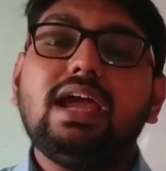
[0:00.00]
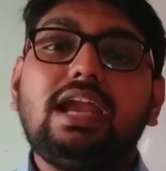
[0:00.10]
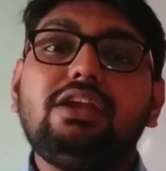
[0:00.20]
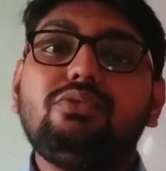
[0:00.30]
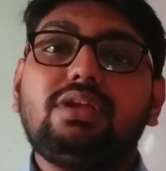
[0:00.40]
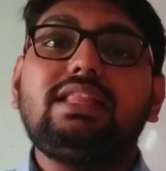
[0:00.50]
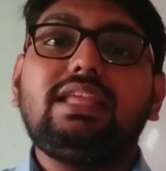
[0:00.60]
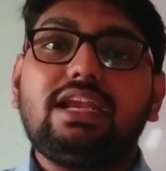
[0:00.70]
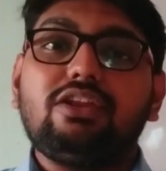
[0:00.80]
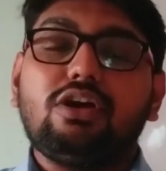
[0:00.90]
and you can
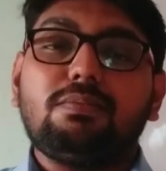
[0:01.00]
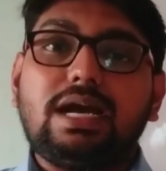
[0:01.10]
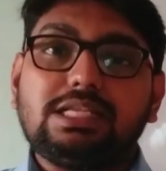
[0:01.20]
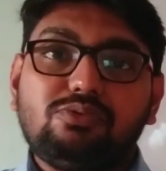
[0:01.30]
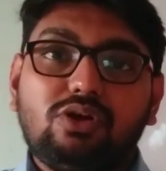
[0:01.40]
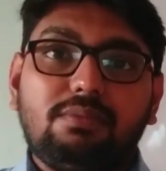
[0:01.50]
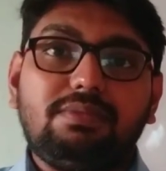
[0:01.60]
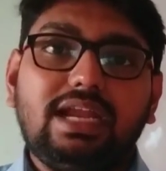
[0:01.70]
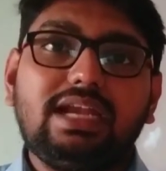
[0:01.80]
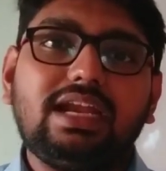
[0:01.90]
get your passbook
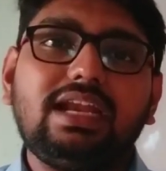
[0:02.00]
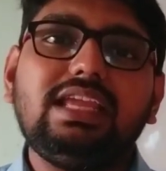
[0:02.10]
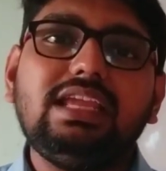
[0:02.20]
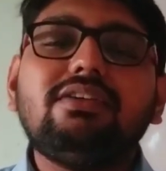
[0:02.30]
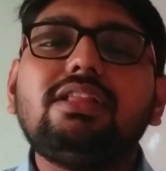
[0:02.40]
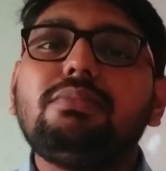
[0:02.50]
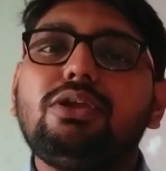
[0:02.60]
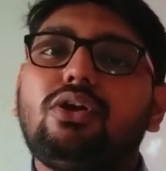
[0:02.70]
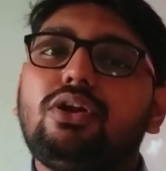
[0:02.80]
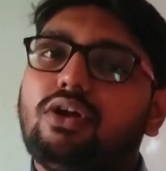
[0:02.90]
updated even
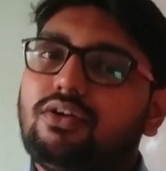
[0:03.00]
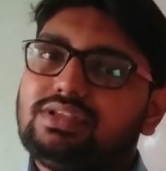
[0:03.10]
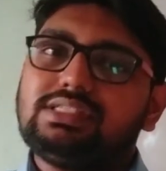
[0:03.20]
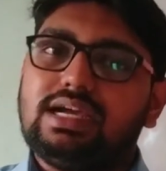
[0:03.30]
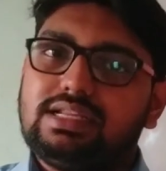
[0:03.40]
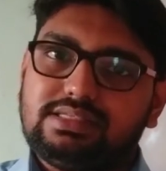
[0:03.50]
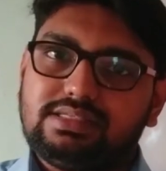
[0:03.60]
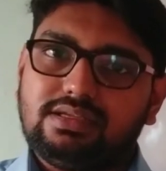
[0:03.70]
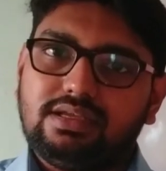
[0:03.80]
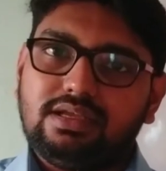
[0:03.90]
beyond office hours.